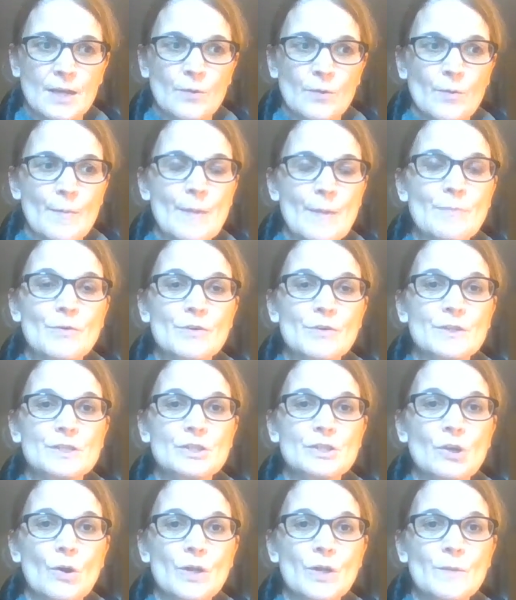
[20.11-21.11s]
Remember, the
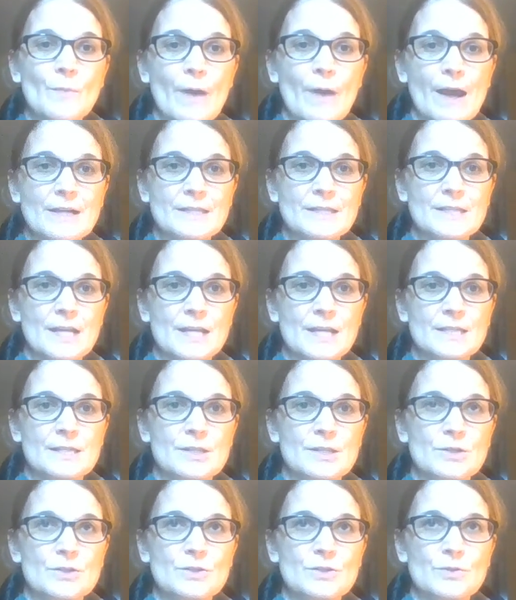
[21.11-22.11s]
decoding process,
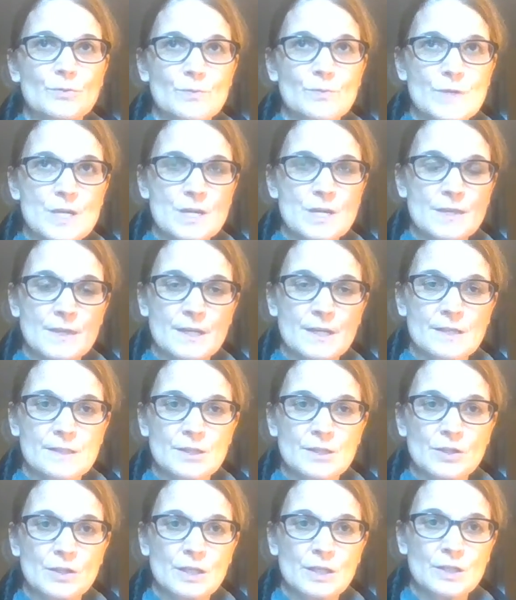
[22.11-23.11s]
there's three things
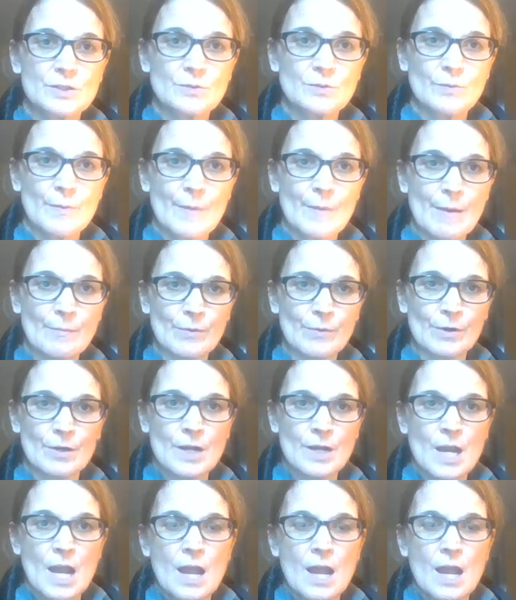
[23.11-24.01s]
that you need to remember.